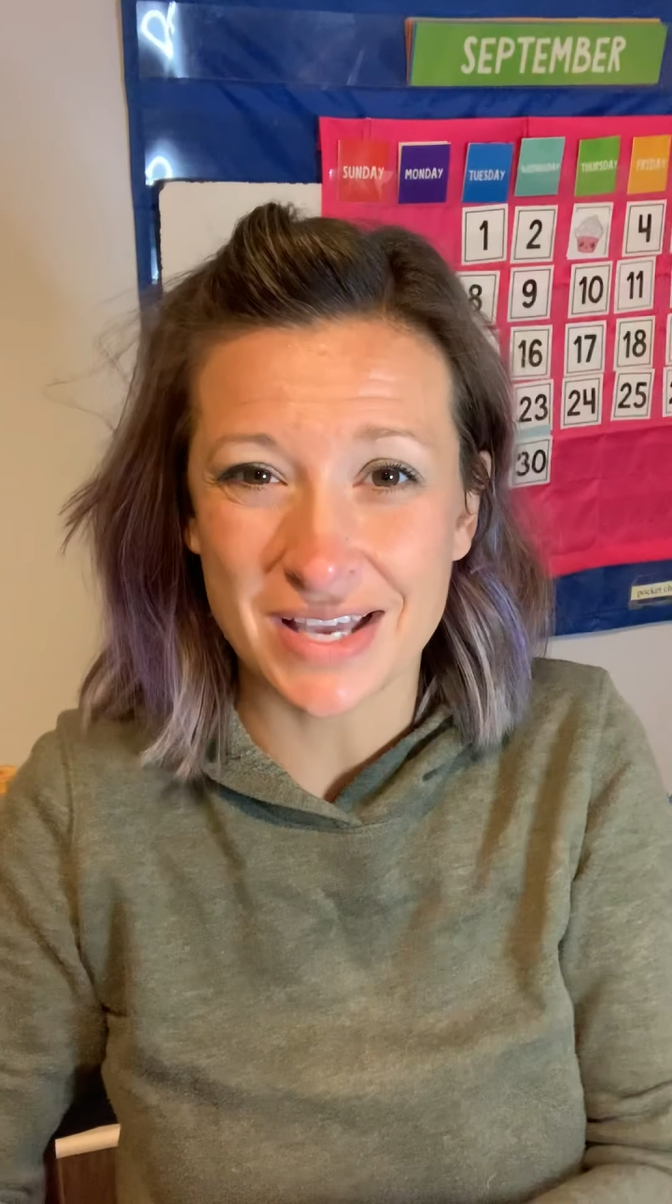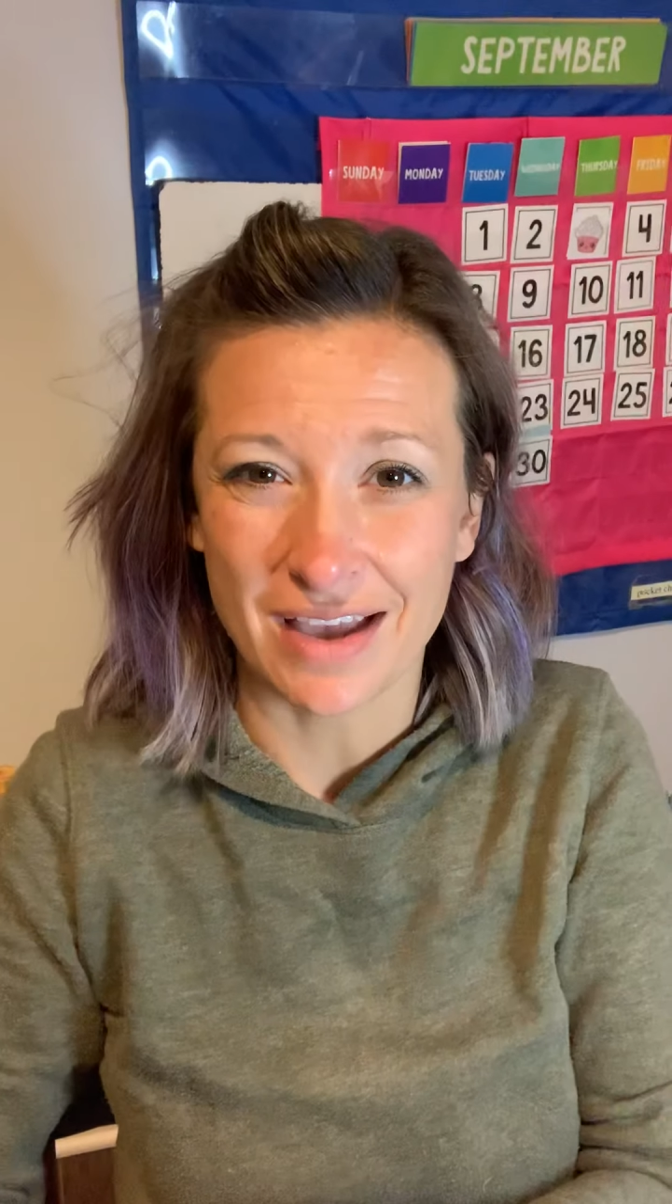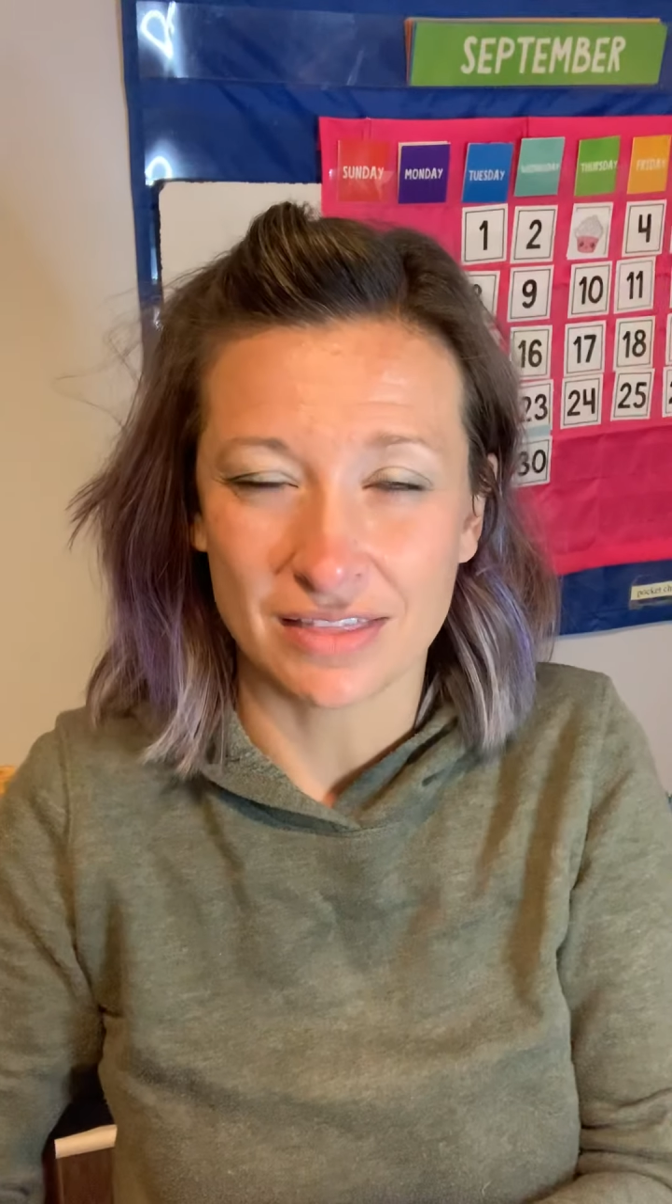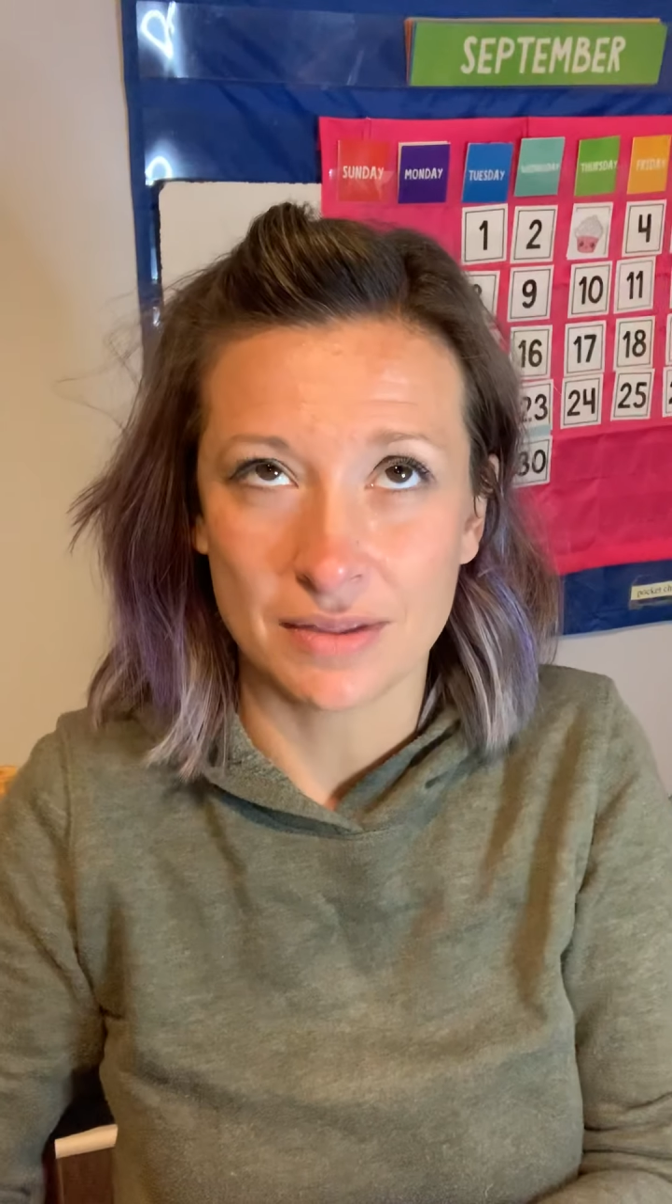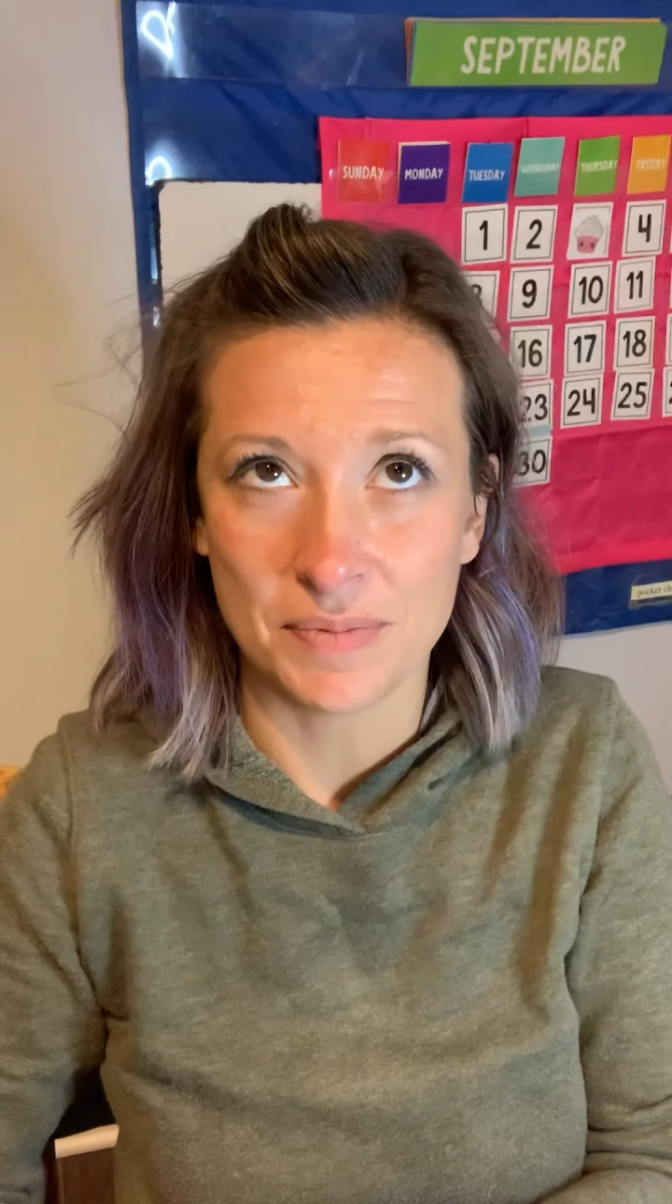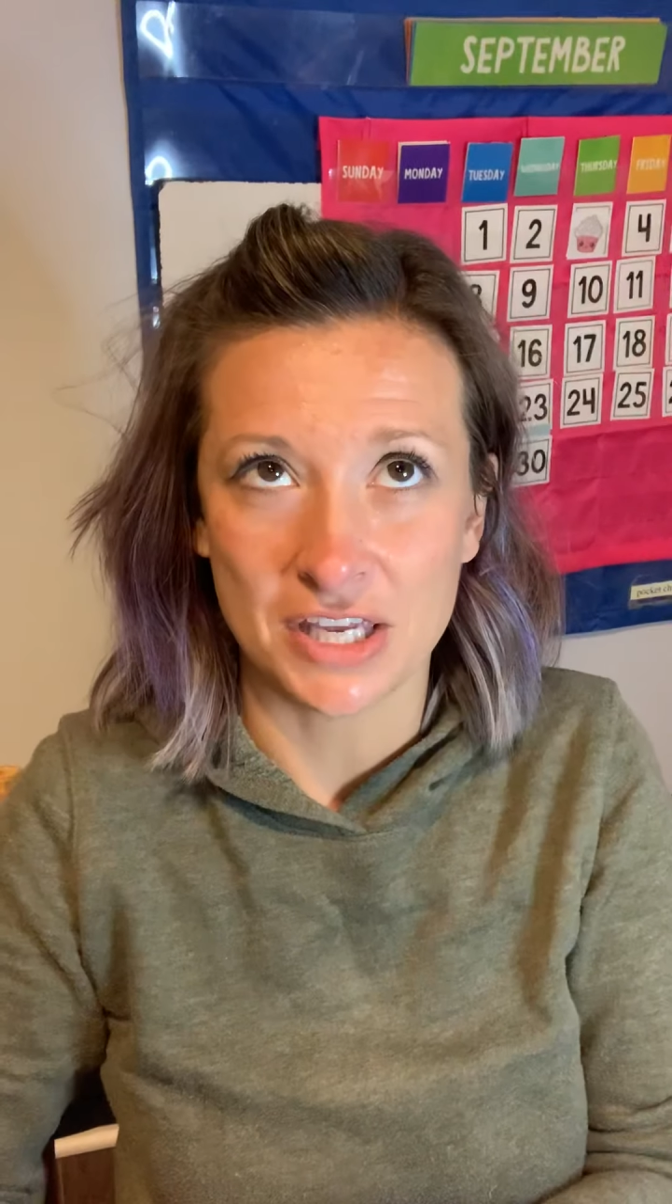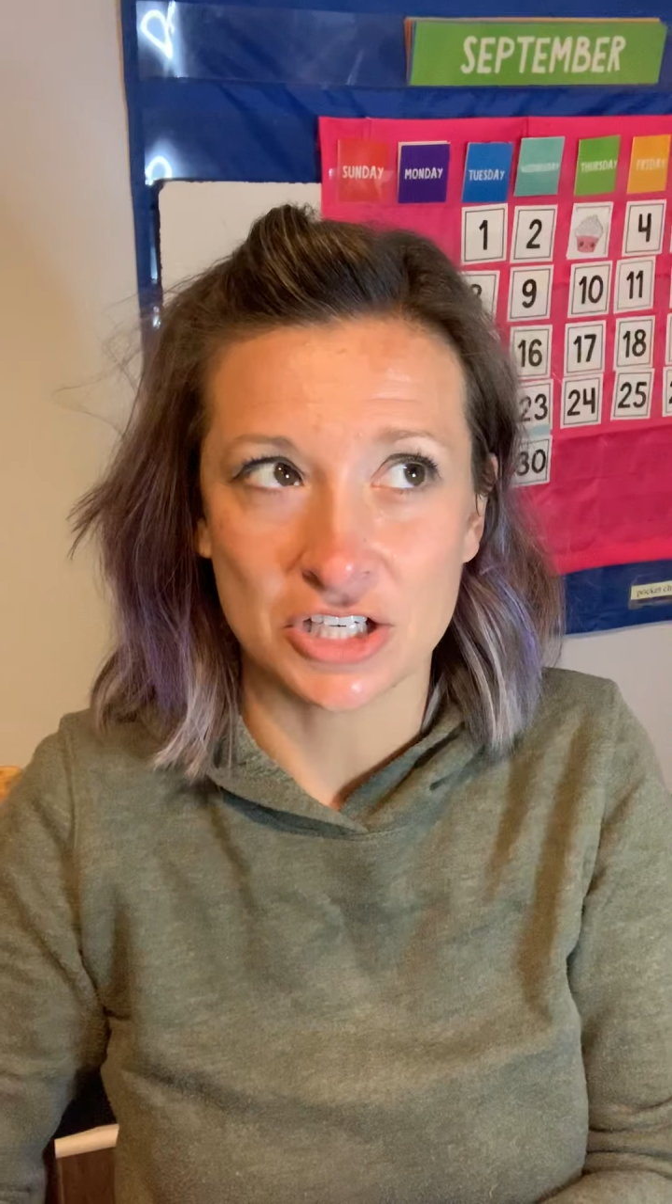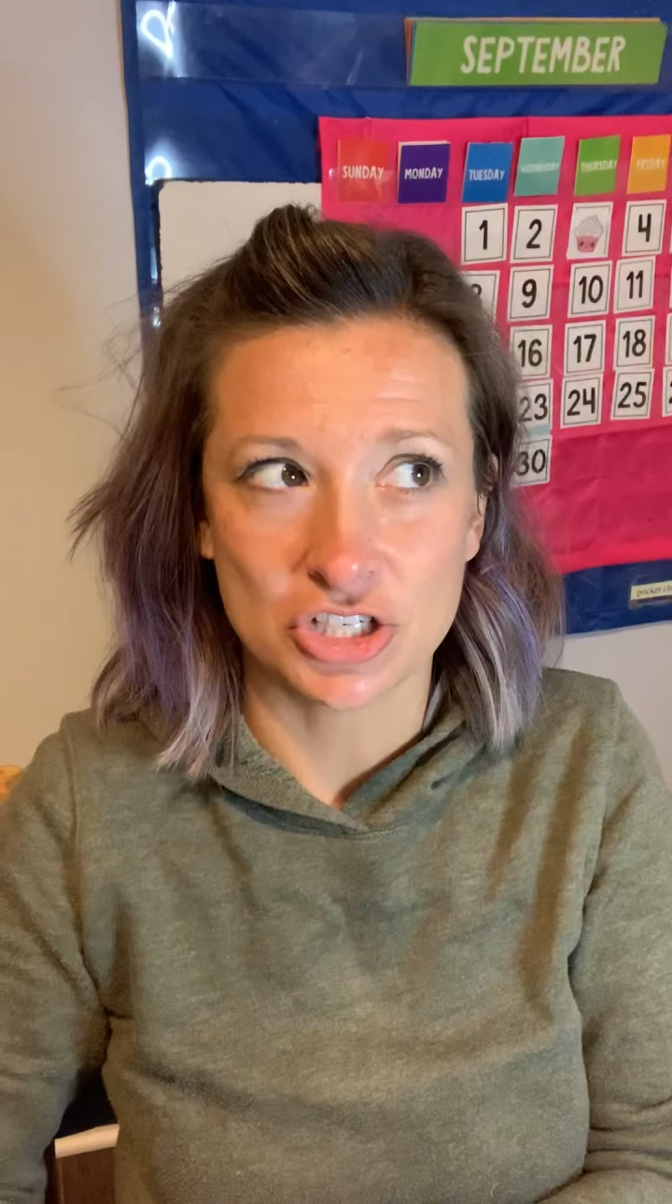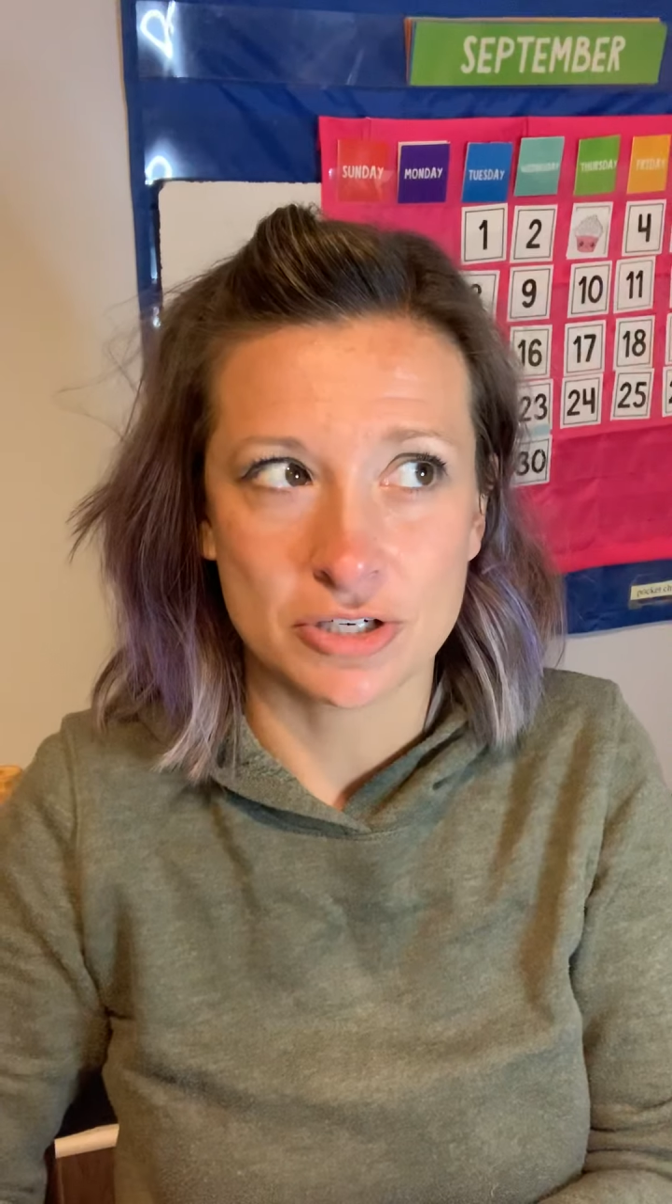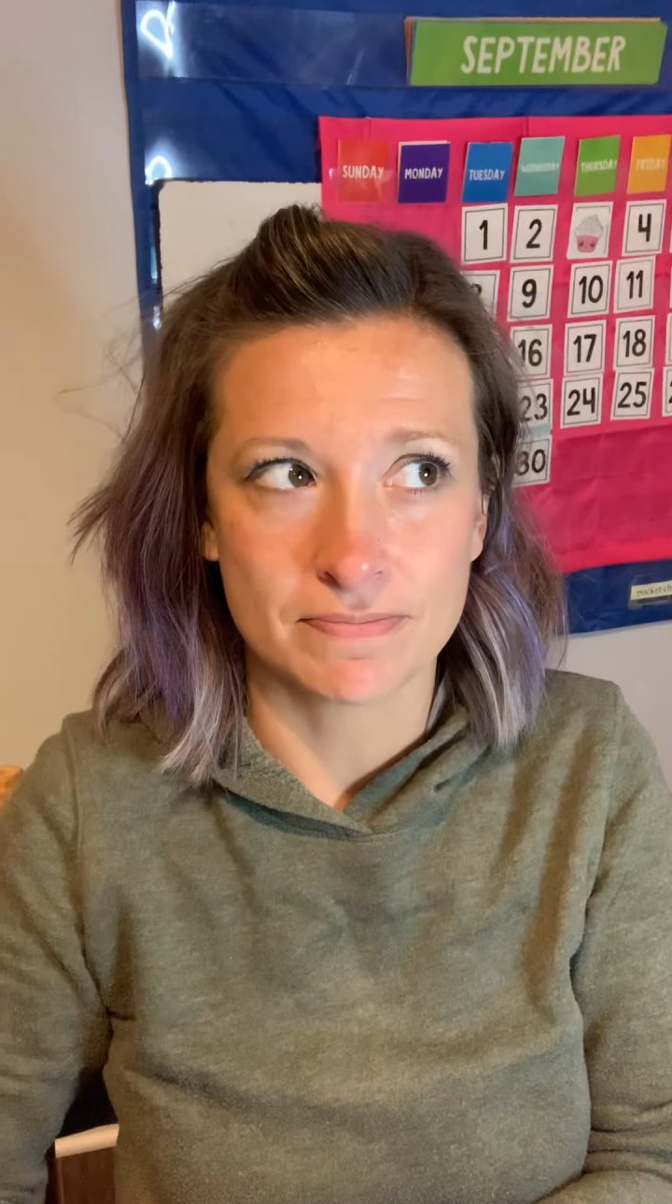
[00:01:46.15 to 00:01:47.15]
at the beach.